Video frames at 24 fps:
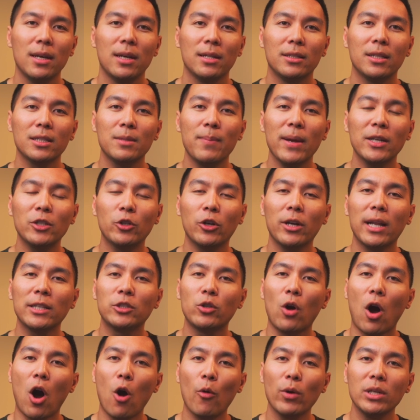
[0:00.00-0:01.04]
just make sure that
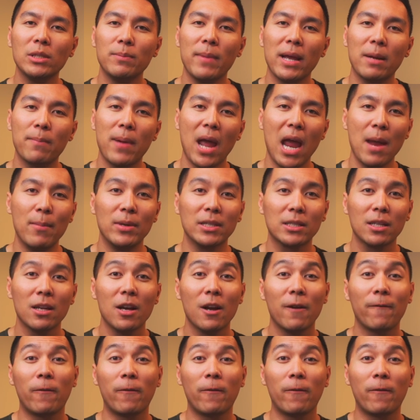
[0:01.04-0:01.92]
you always make payments